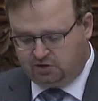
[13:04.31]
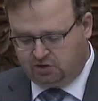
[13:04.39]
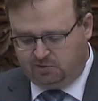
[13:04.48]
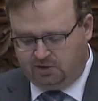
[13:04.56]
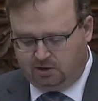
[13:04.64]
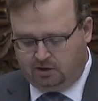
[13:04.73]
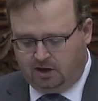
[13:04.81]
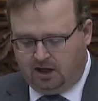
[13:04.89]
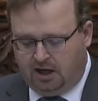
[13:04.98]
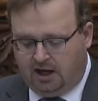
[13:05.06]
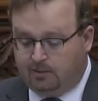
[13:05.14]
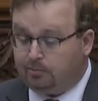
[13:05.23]
Speaker,
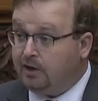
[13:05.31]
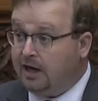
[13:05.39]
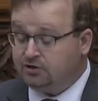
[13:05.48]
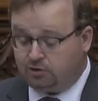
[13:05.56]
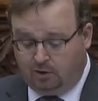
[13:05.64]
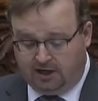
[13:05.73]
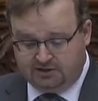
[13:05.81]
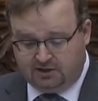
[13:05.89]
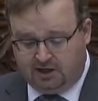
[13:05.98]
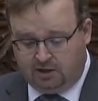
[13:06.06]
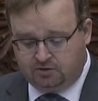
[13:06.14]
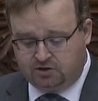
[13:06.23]
and I'm proud to rise in the
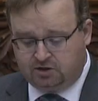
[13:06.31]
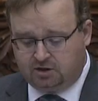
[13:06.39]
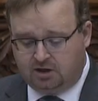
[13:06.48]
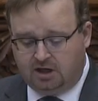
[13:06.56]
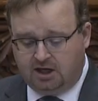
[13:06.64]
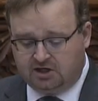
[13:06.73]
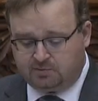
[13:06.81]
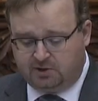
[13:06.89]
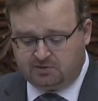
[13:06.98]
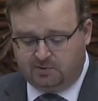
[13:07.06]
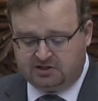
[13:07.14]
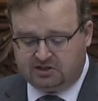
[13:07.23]
House to
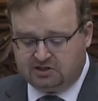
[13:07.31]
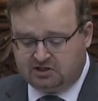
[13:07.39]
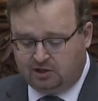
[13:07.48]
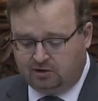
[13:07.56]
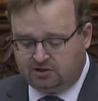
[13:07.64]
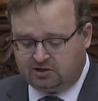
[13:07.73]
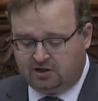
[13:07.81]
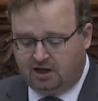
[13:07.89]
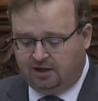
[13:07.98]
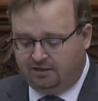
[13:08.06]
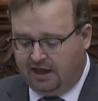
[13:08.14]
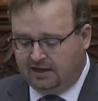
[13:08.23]
express my sincerest
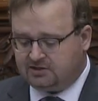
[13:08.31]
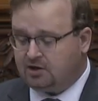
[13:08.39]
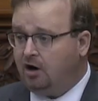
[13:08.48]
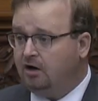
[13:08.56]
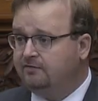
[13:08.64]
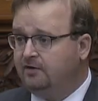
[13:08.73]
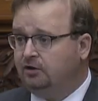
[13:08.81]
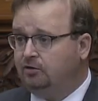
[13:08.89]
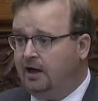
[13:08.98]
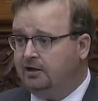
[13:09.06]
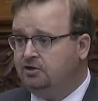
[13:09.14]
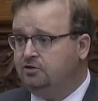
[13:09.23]
thanks and heartfelt
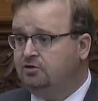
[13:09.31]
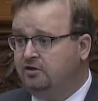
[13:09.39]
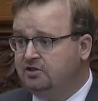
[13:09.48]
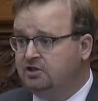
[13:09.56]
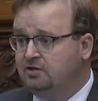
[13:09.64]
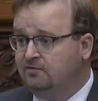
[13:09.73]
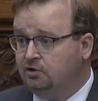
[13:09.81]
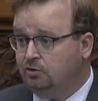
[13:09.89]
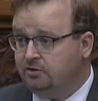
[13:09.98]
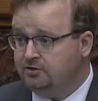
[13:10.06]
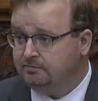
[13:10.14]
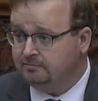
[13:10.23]
gratitude to these
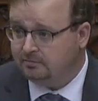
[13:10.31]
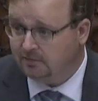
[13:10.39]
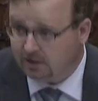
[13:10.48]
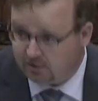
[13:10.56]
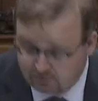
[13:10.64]
individuals. Thank you.